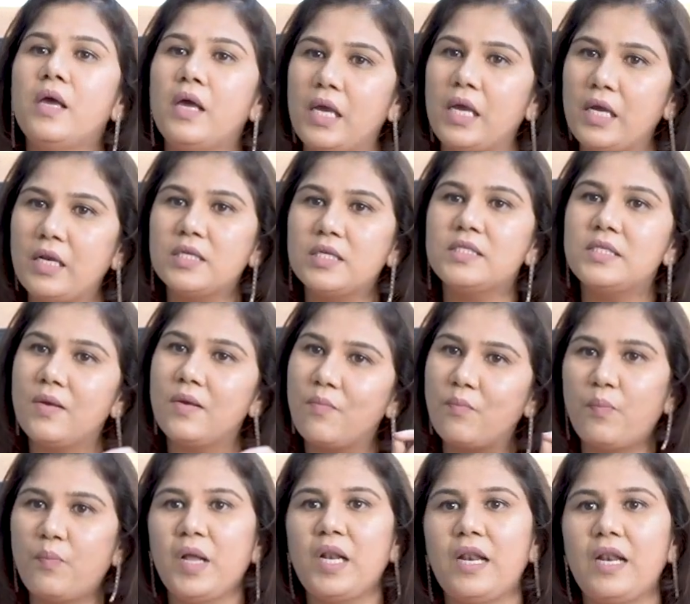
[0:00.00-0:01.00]
in a
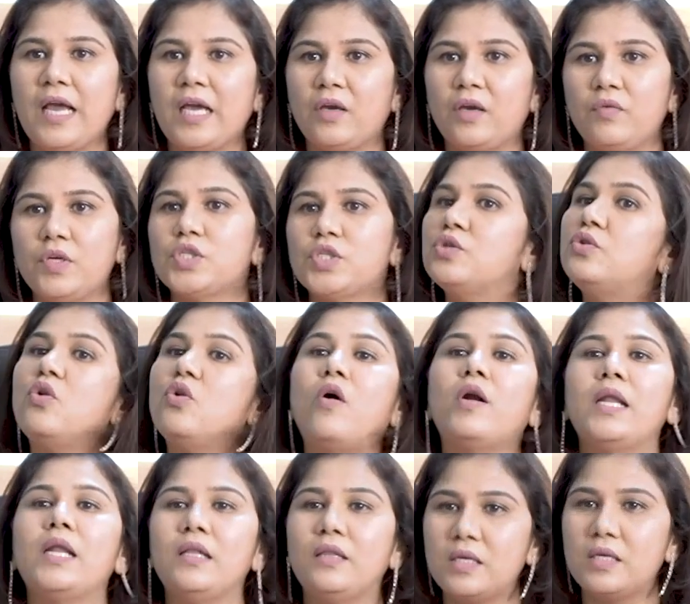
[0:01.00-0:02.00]
simple language,
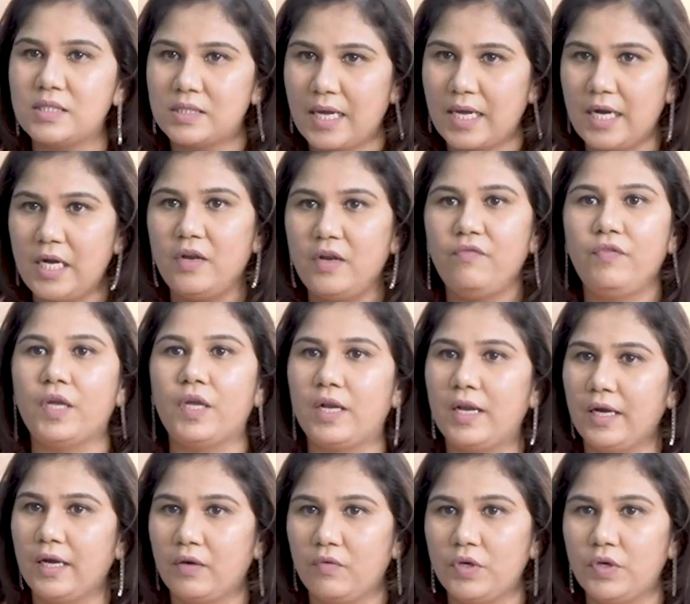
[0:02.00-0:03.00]
not in the scientific
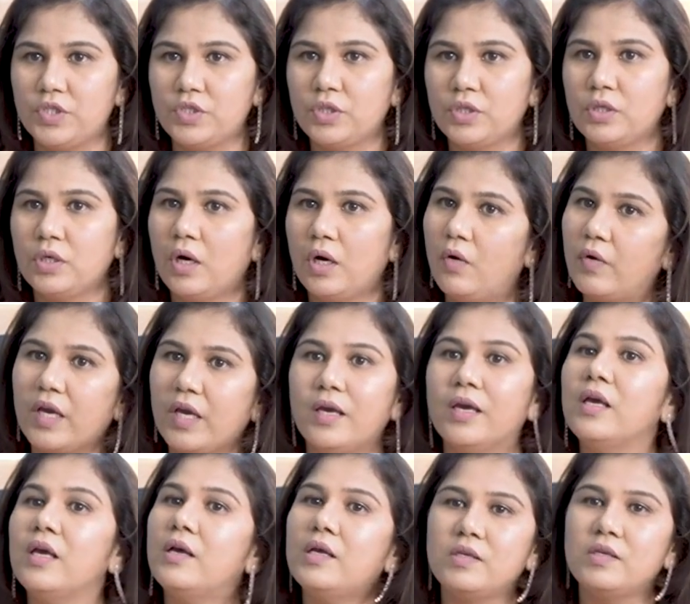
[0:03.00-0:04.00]
language. Okay,
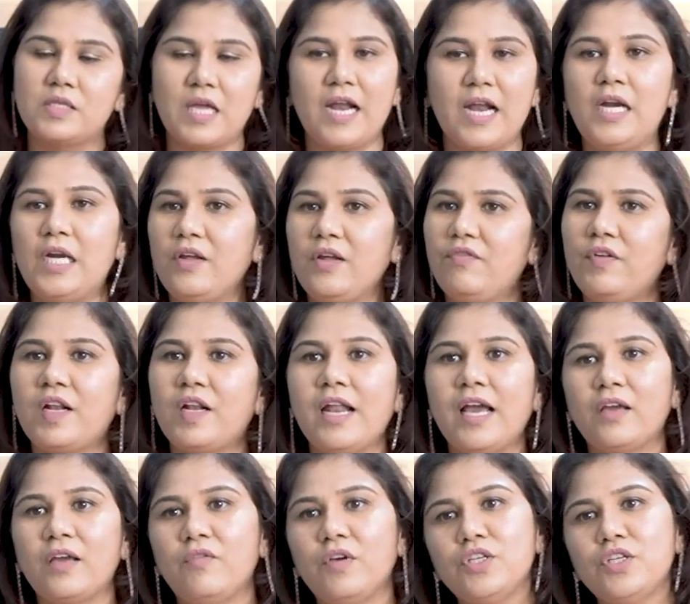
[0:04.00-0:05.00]
scientific
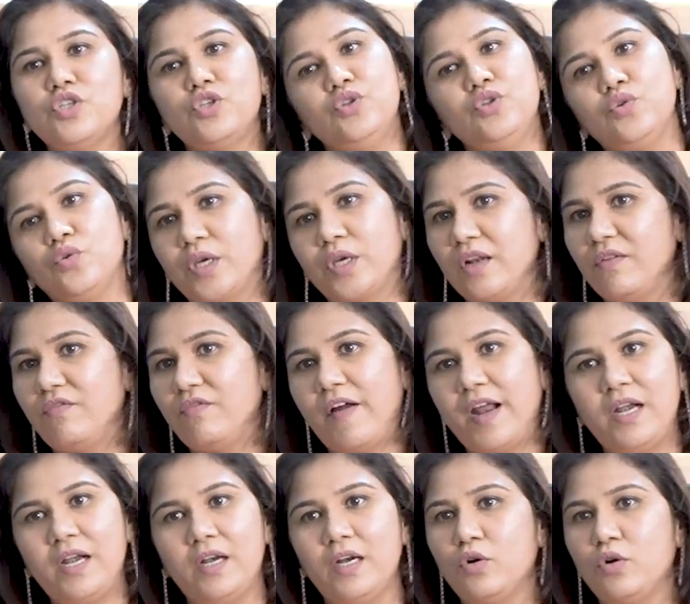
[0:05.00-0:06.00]
language, you can
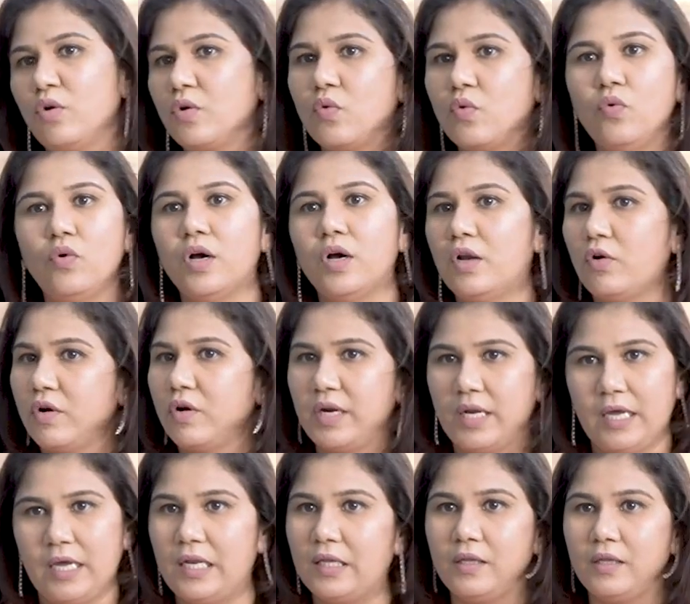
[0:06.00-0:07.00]
find it on Google or
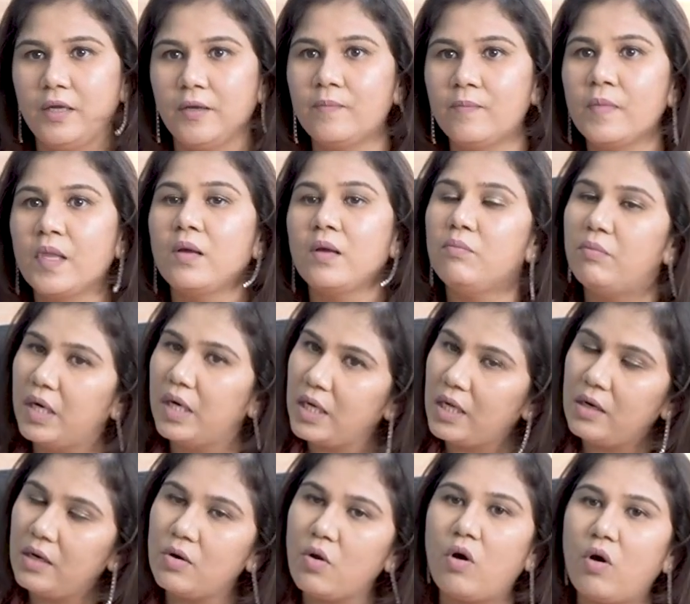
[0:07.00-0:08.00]
anything. But
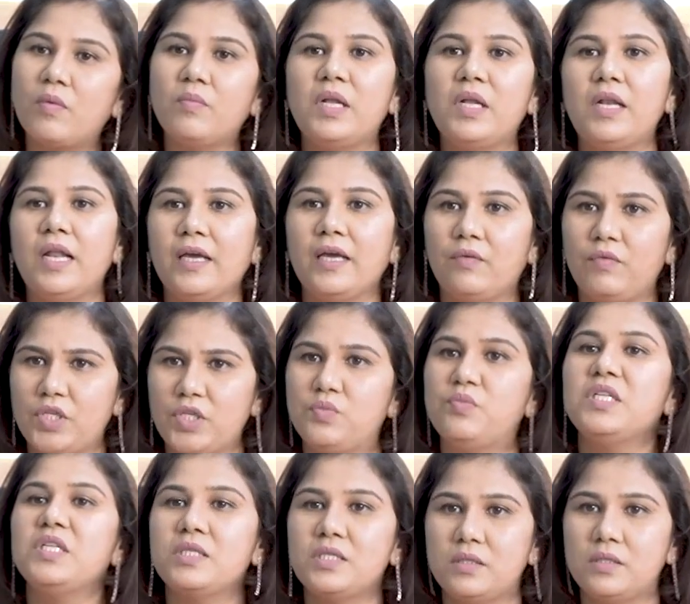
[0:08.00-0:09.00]
in normal language,
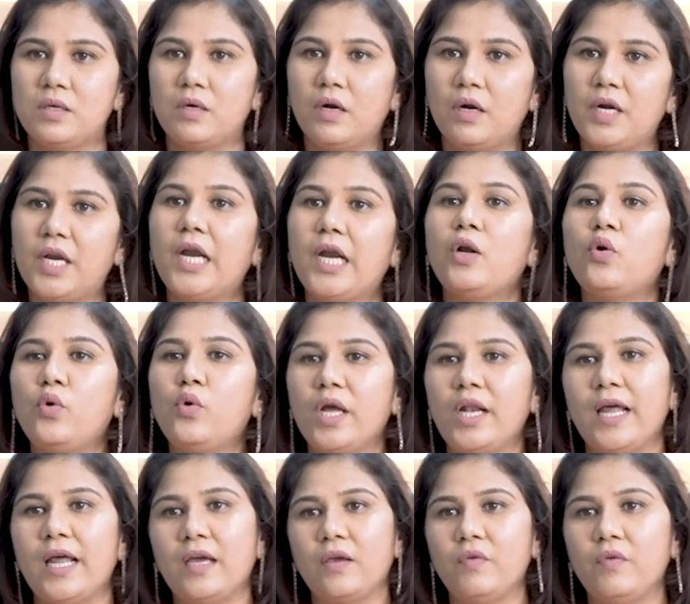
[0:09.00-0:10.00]
means day-to-day
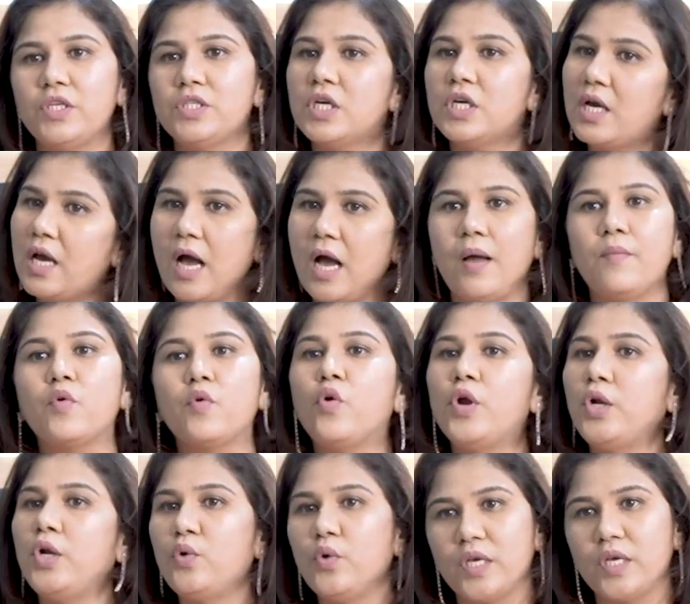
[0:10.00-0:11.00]
language, I'm
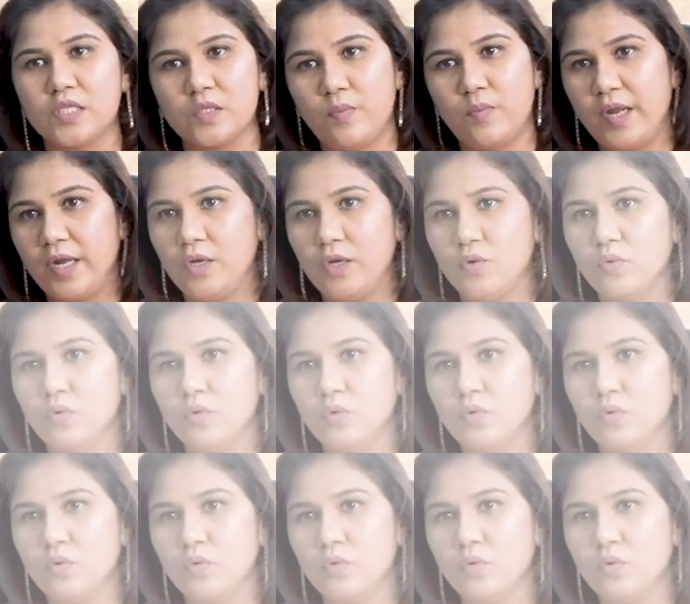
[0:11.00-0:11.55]
going to explain